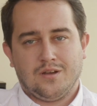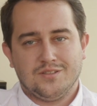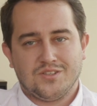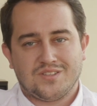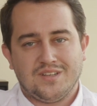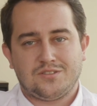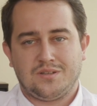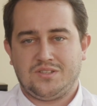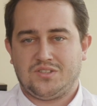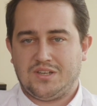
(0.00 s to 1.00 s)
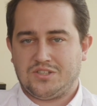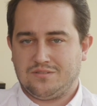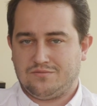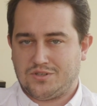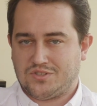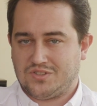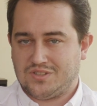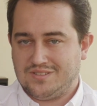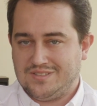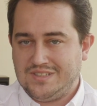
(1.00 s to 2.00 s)
The centralization
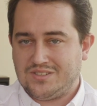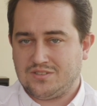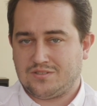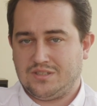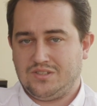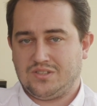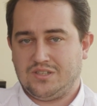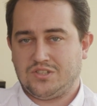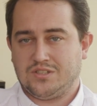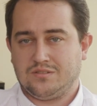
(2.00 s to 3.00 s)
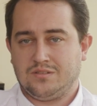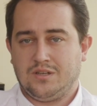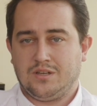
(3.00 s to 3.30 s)
versus decentralization